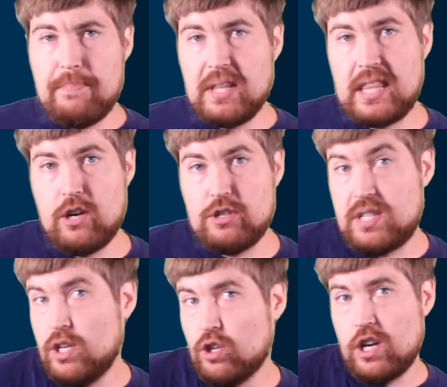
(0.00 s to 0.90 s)
but there
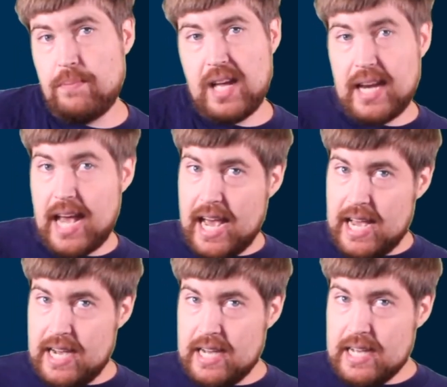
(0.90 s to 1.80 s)
still could have been
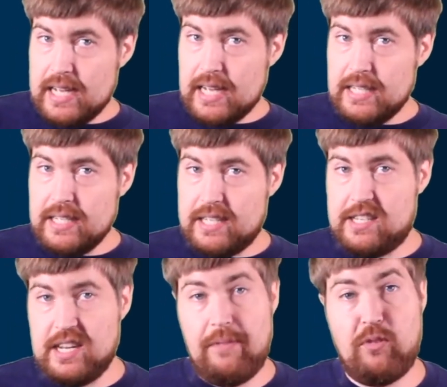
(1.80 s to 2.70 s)
a
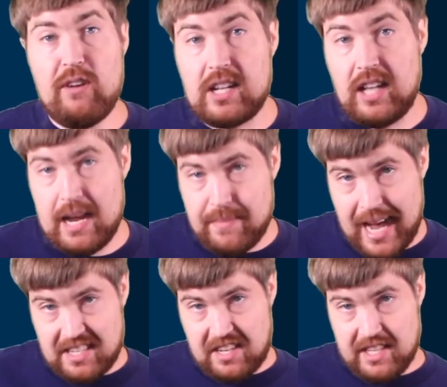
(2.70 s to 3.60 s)
different
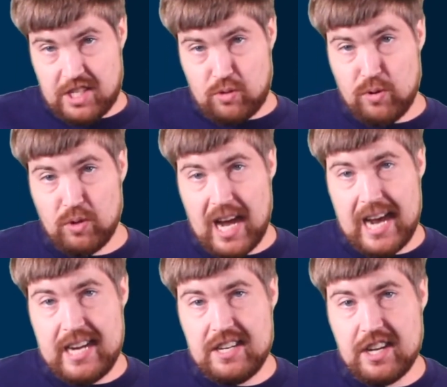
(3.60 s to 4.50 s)
climax to this through
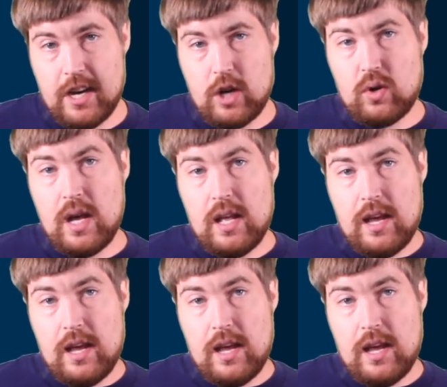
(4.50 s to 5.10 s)
line, you know?